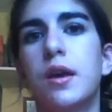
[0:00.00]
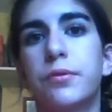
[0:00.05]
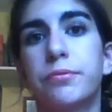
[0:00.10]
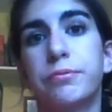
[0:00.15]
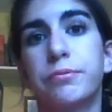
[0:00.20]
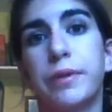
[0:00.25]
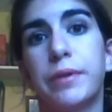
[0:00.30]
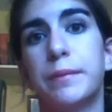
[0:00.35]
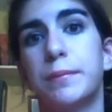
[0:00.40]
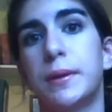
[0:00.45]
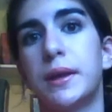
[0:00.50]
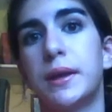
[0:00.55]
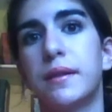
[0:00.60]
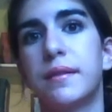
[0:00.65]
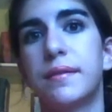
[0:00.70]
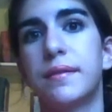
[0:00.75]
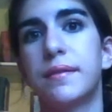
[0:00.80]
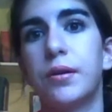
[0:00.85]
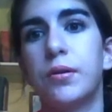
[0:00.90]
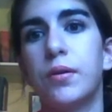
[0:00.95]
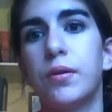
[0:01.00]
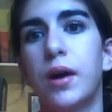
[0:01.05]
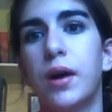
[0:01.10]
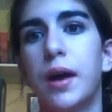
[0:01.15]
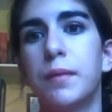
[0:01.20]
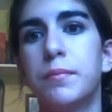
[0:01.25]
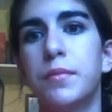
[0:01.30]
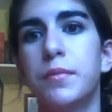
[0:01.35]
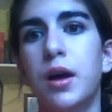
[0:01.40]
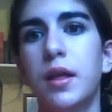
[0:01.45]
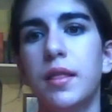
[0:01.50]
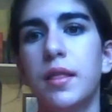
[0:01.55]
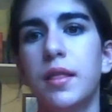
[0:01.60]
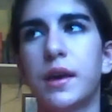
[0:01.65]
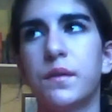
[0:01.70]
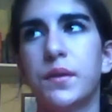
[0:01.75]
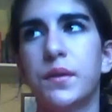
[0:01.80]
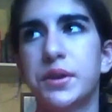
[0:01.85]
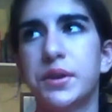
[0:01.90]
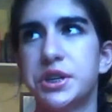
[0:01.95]
red meat. So I'm not, a
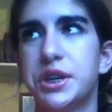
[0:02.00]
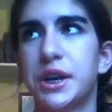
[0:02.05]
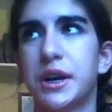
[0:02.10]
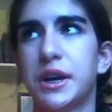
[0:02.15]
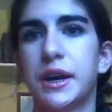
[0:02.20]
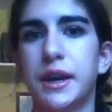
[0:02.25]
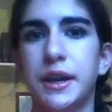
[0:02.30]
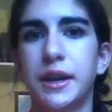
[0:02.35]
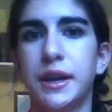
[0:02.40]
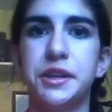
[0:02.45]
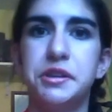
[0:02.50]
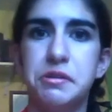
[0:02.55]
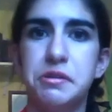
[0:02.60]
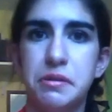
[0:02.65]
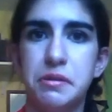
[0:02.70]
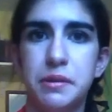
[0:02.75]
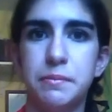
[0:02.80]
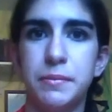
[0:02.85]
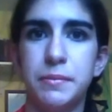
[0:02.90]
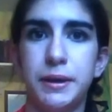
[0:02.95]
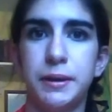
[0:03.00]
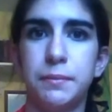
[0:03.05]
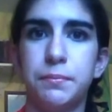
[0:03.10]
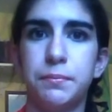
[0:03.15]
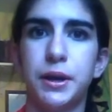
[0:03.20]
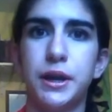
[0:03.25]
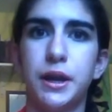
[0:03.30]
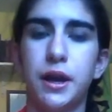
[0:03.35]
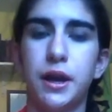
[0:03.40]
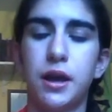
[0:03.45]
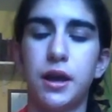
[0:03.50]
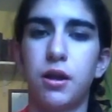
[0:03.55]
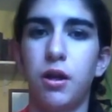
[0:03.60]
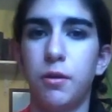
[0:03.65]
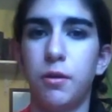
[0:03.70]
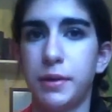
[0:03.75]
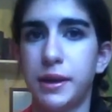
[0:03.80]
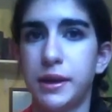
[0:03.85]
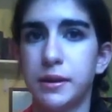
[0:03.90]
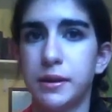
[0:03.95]
vegetarian. I do eat meat, but not all
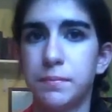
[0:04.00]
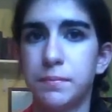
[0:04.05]
meat.